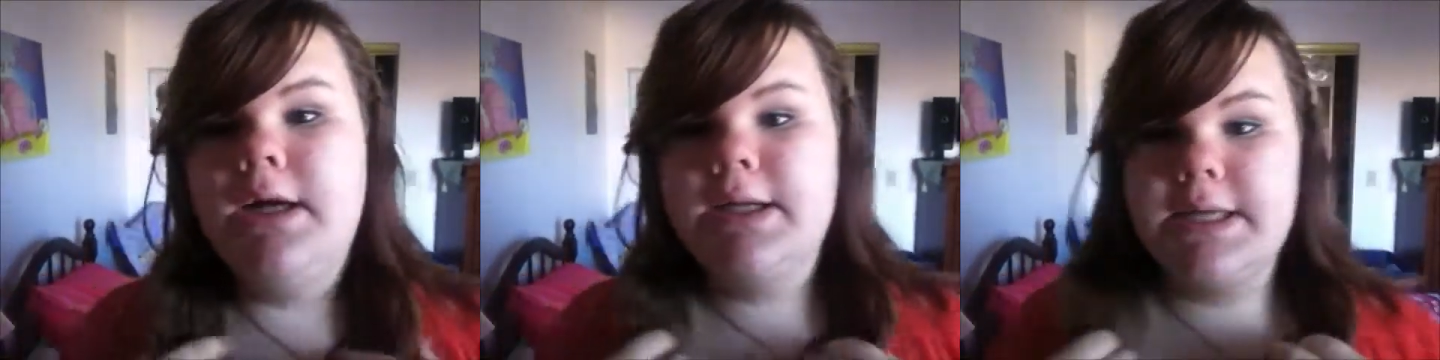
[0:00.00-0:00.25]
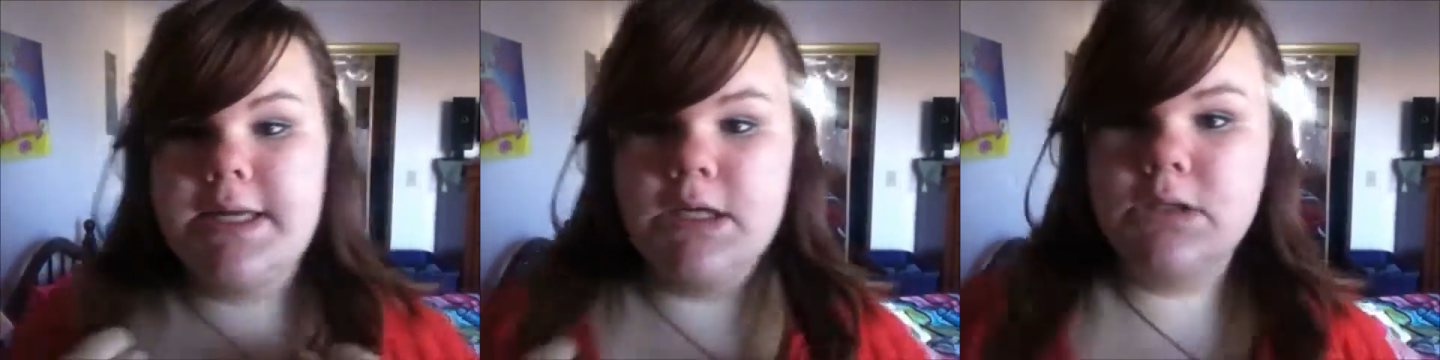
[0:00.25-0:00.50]

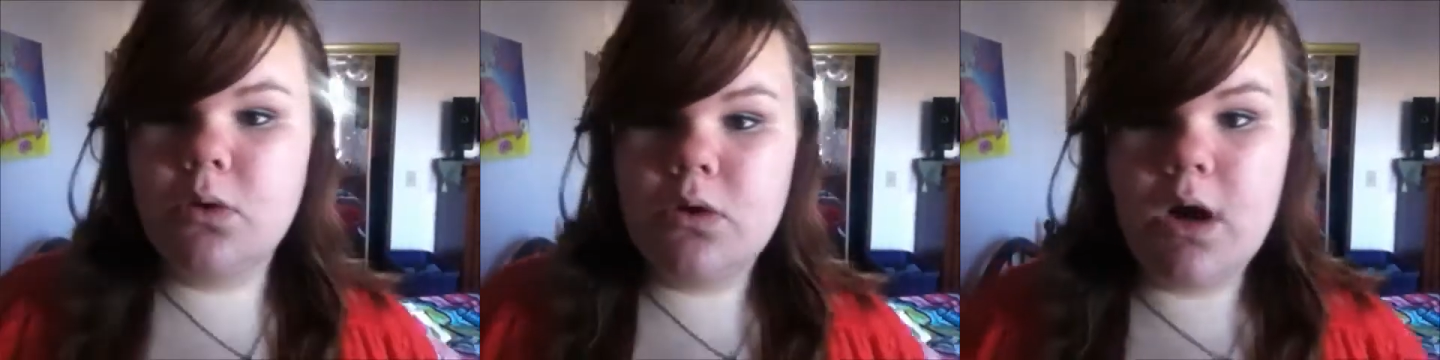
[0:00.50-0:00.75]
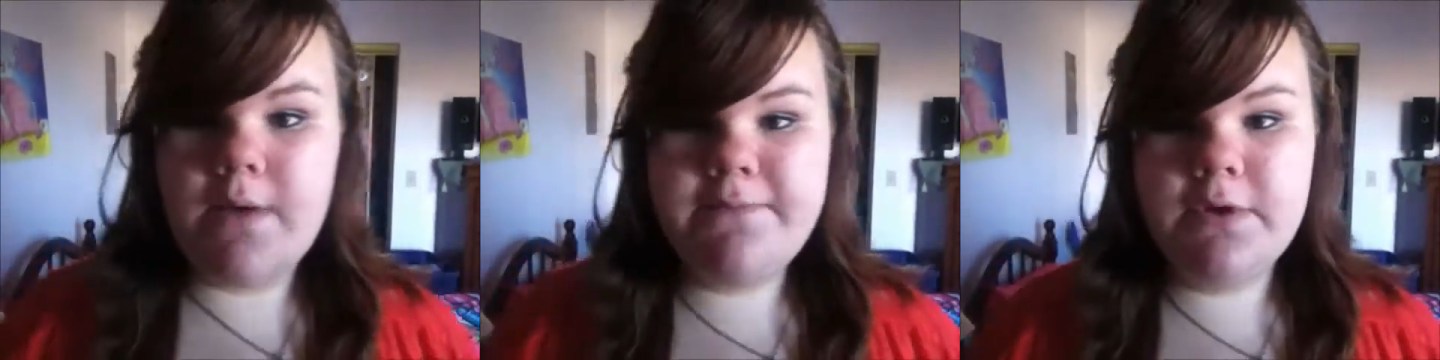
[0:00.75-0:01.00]
because I just
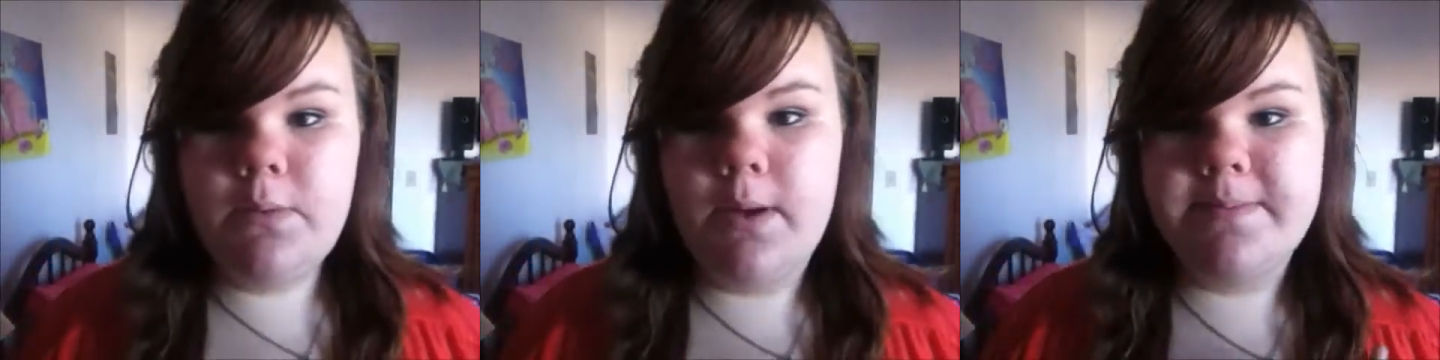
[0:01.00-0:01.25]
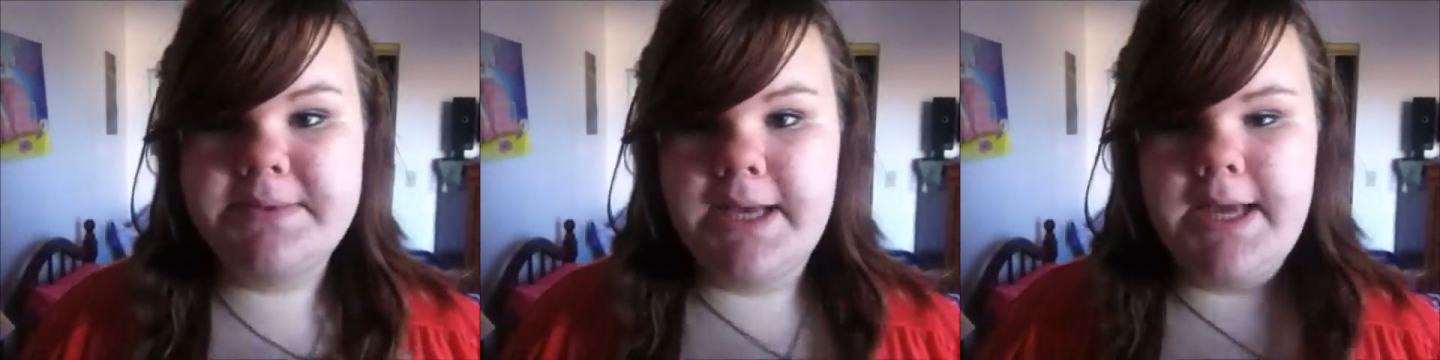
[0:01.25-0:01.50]
ordered off their
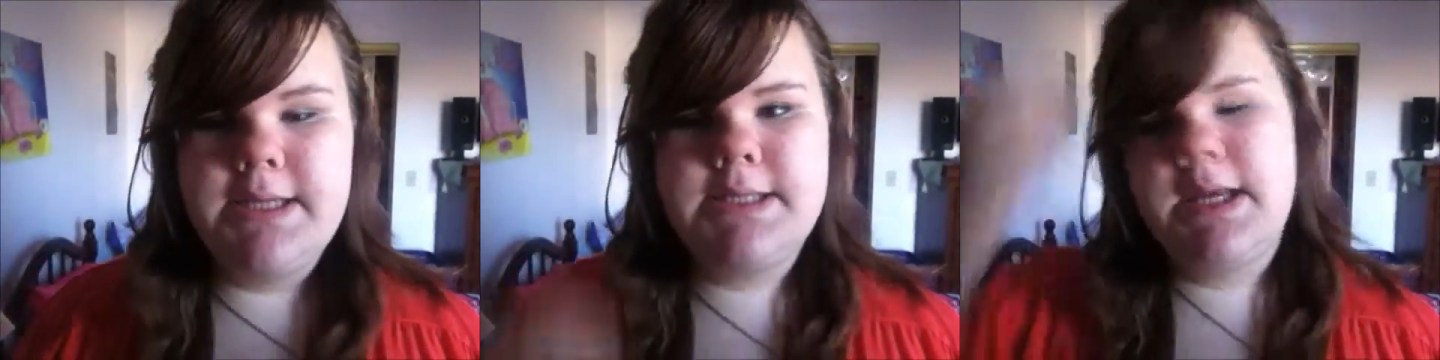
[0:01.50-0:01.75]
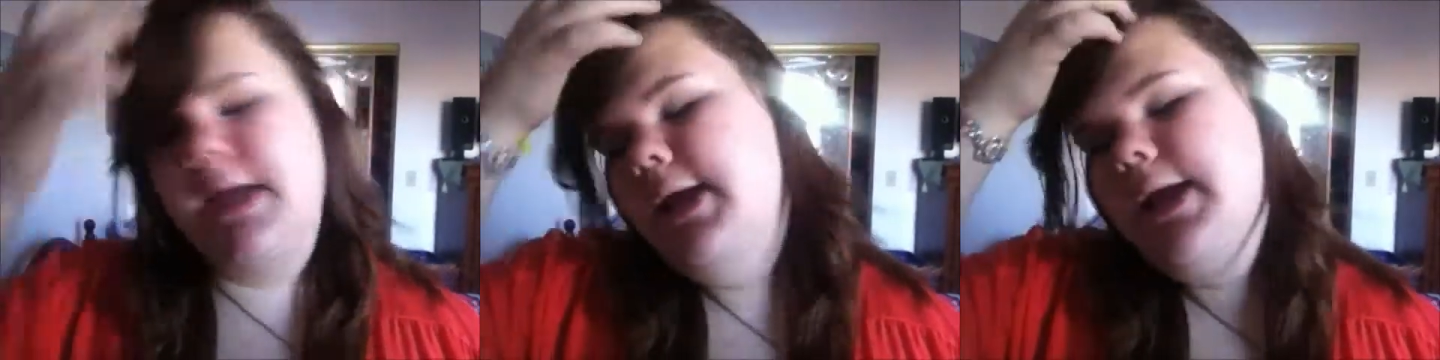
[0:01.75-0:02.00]

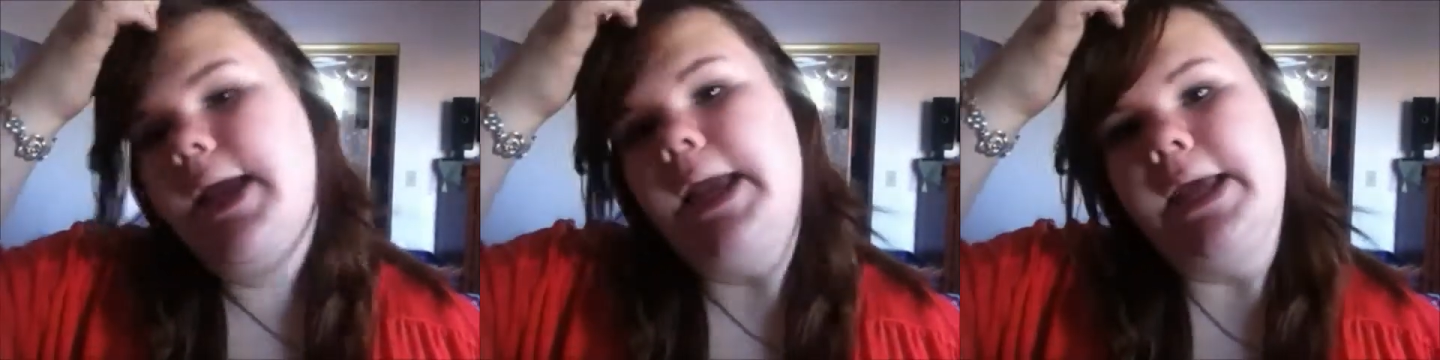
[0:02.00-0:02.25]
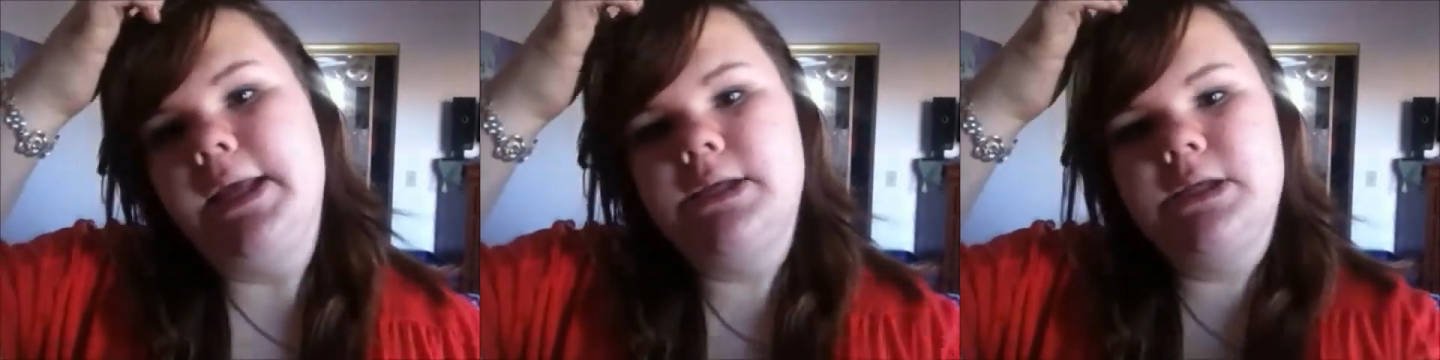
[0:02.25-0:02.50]
website
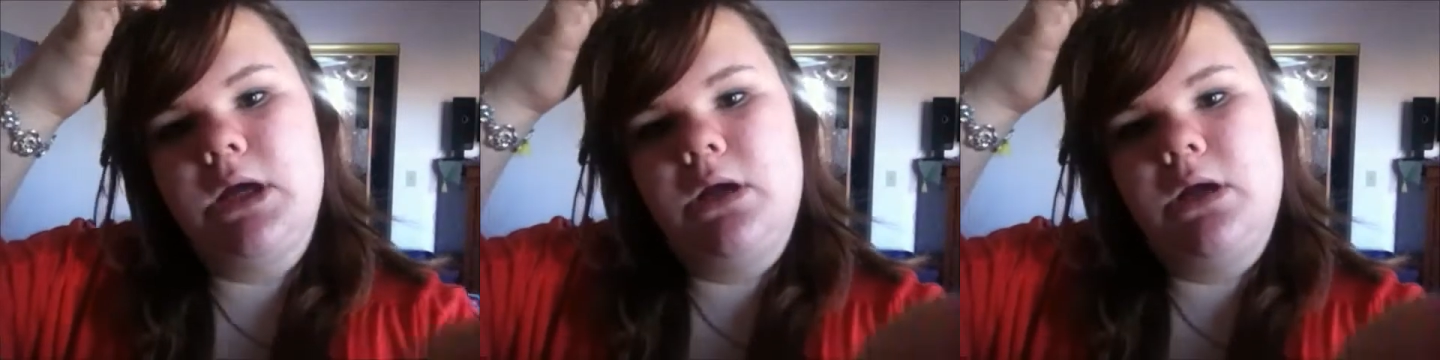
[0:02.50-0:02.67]
and